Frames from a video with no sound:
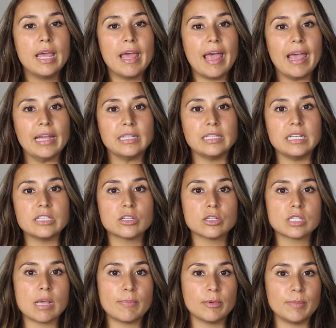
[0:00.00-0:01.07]
And these are
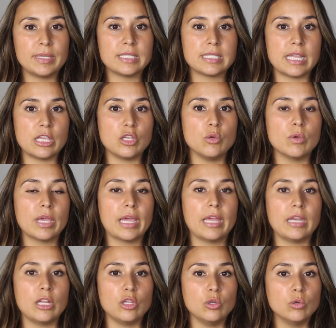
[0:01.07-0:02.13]
supplements that you
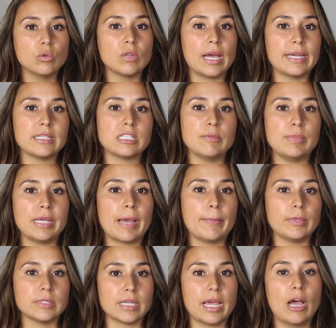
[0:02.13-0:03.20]
can utilize to be
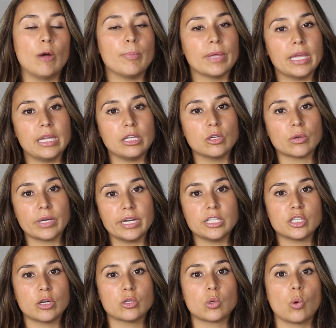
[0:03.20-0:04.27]
able to help
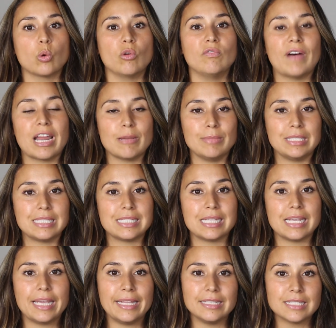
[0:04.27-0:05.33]
increase your total vitamin
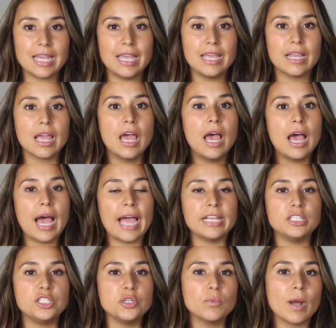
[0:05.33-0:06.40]
C intake. I
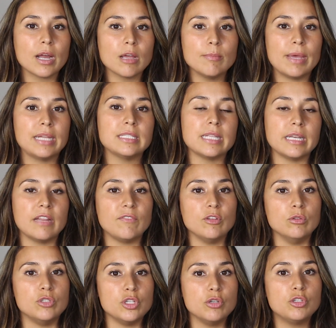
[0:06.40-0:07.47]
do recommend that if
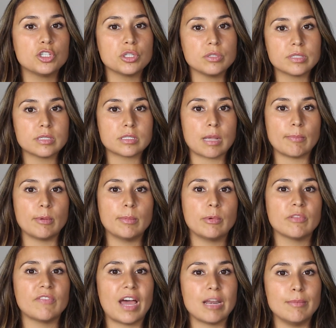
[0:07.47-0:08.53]
you do choose to supplement
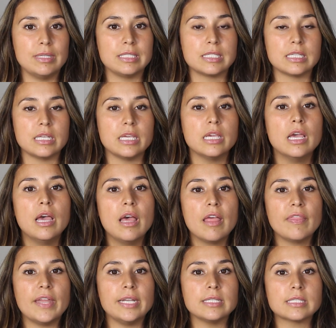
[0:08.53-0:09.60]
with vitamin C,
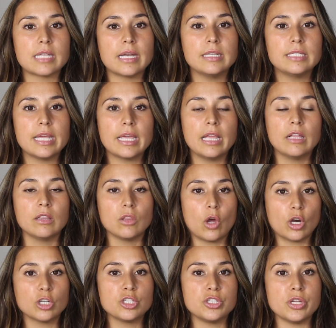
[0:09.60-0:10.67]
that instead of taking
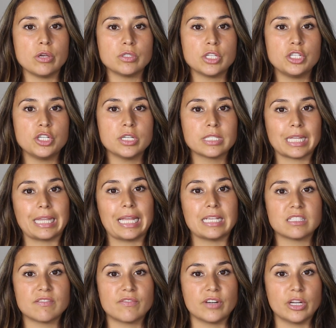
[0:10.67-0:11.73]
large dosages
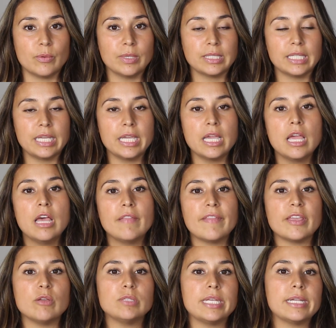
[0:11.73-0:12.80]
less frequently,
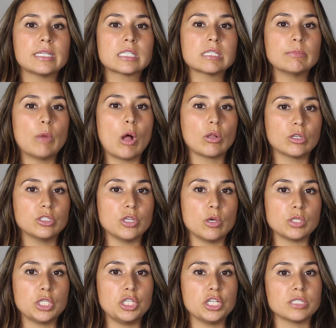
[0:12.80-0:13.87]
that you take smaller
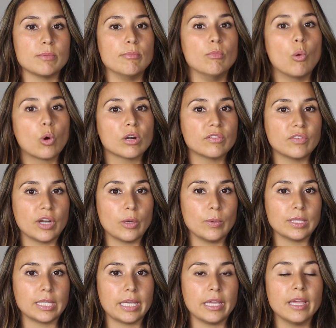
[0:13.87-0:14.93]
dosages more
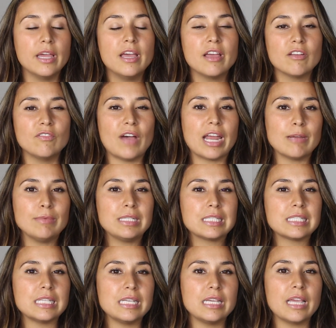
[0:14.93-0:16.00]
frequently. Vitamin
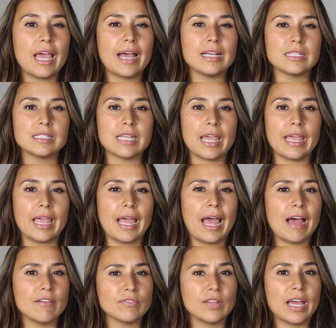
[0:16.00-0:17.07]
C has a
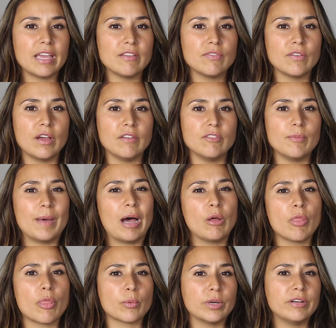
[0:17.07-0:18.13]
half-life of
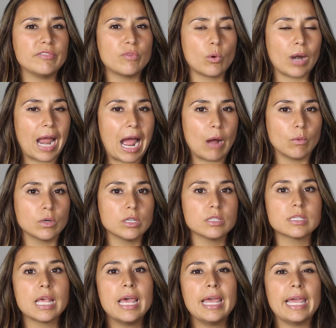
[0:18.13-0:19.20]
about 3 to 4
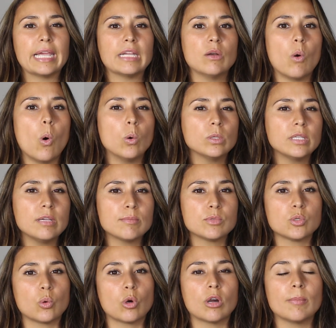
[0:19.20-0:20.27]
hours and can only
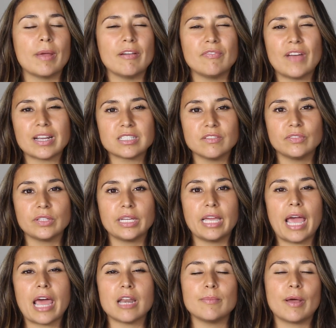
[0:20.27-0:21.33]
absorb effectively
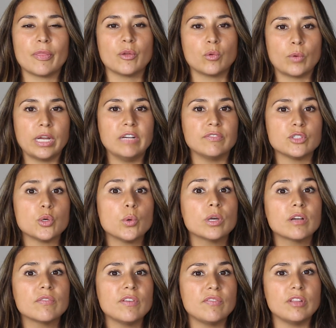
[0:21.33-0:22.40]
at about the rate of
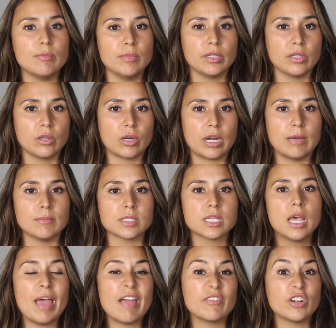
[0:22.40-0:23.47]
250 milligrams
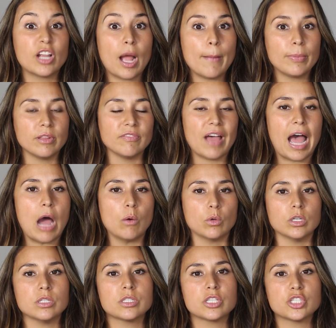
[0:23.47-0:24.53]
every couple of
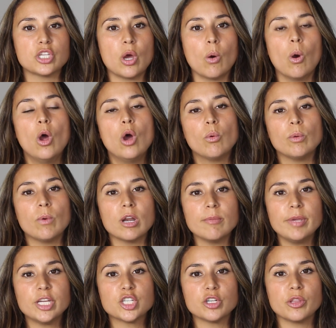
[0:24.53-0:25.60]
hours. So we want to
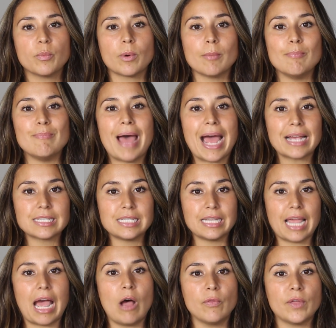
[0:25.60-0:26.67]
make sure that we're
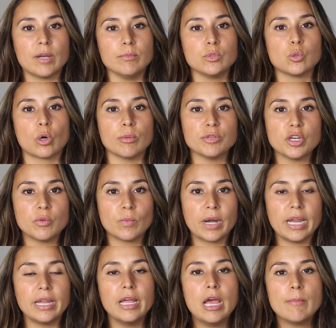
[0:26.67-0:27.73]
maxing out that absorption
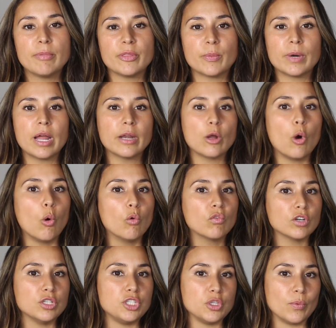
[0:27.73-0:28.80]
rate, but that we're not
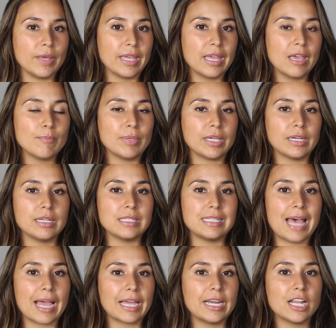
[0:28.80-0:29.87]
overdoing it, because
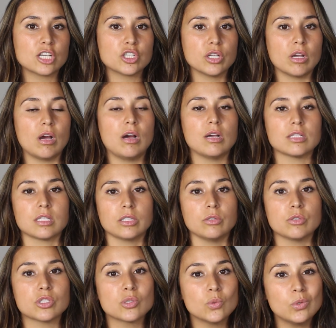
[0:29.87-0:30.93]
that can actually cause
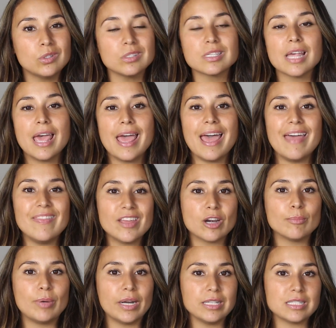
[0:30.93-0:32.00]
loose stools, and then
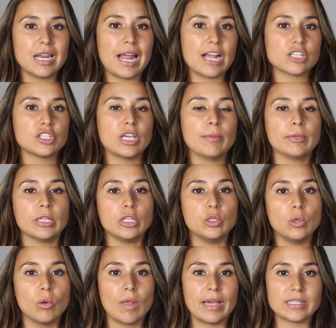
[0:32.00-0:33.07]
our body's not actually able to
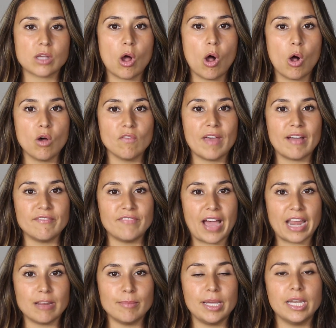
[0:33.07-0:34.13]
utilize all that
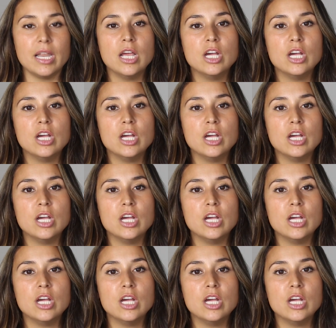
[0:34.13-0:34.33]
vitamin.